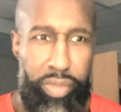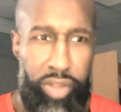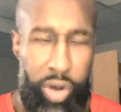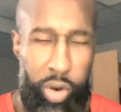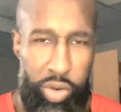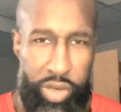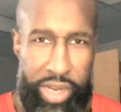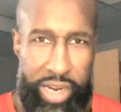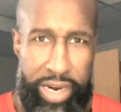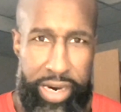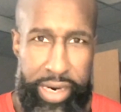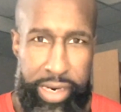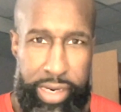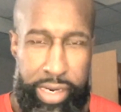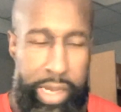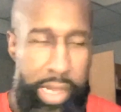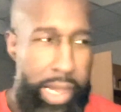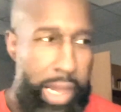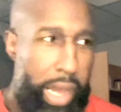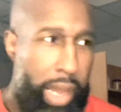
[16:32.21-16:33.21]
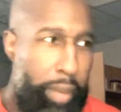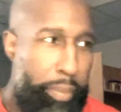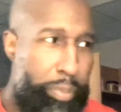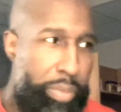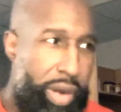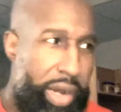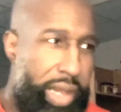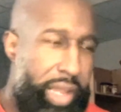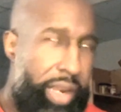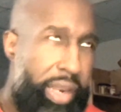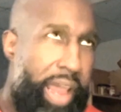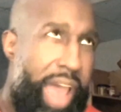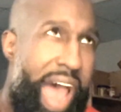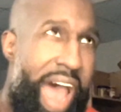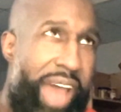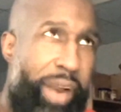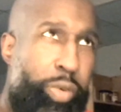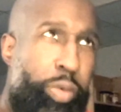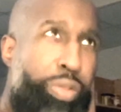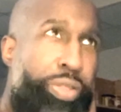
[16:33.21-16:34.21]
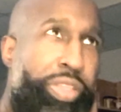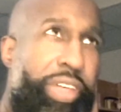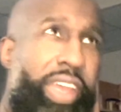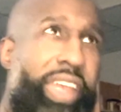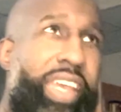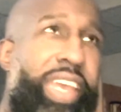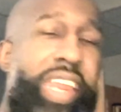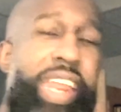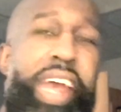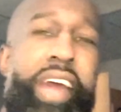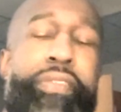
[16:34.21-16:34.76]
Okay. But I don't think